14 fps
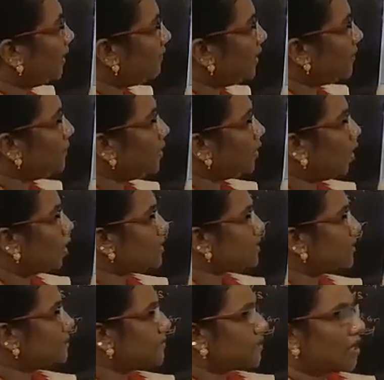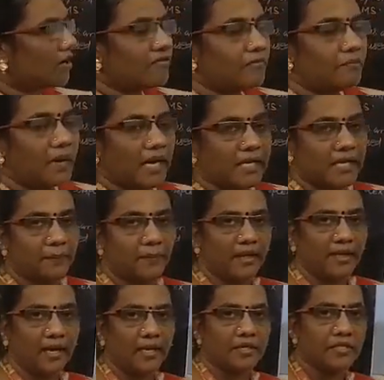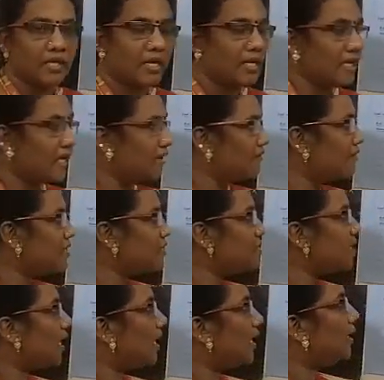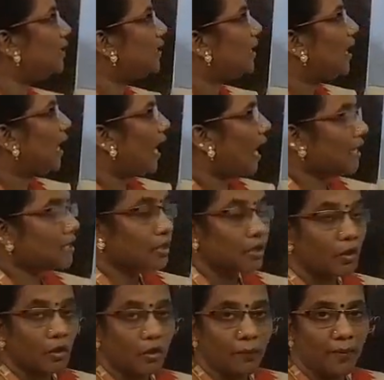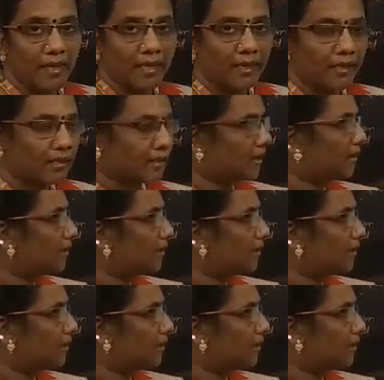developed concepts of multiplication, division and cubic